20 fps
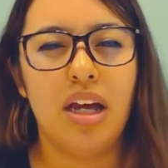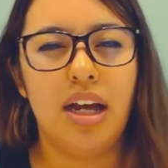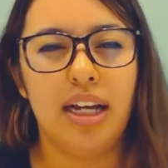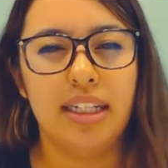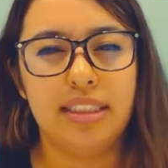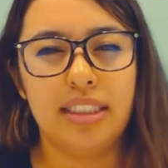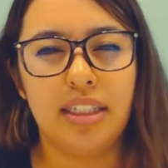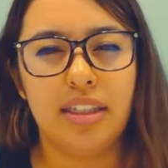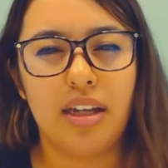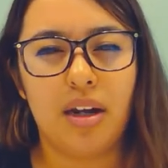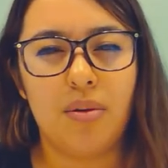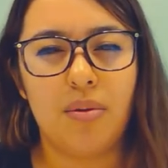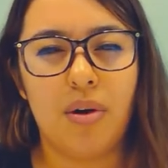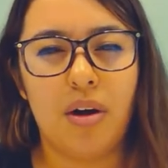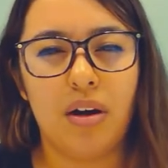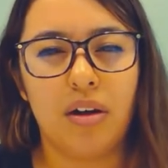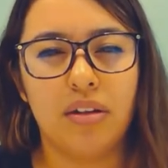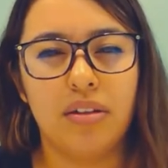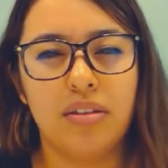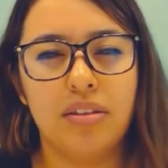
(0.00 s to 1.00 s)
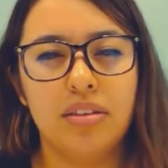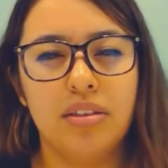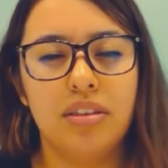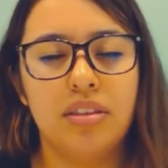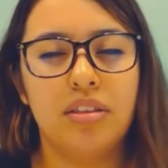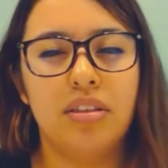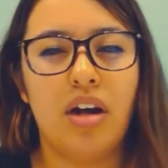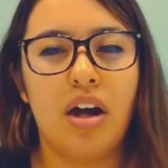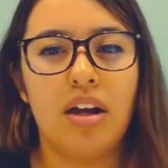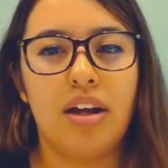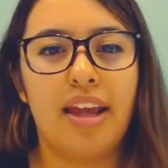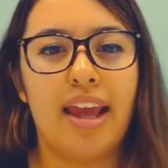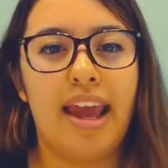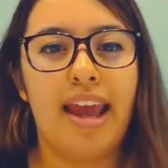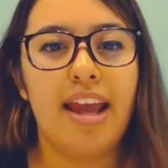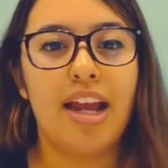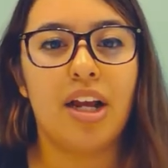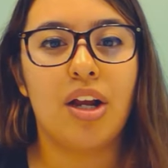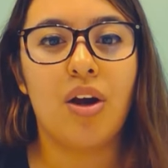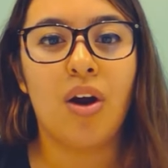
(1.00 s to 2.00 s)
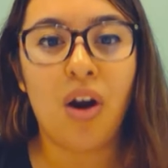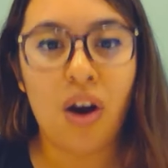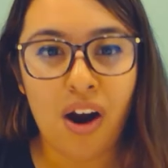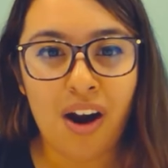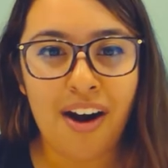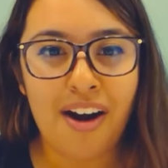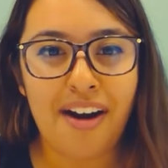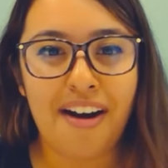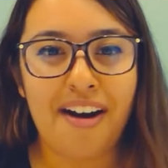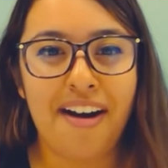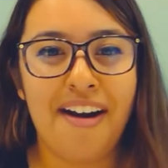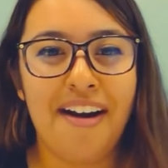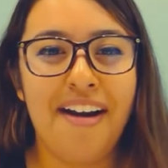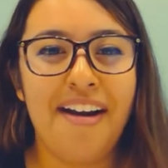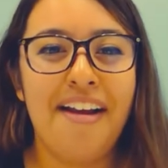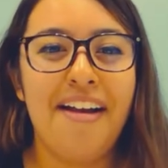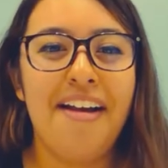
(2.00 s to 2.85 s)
I said that wrong. Stock a car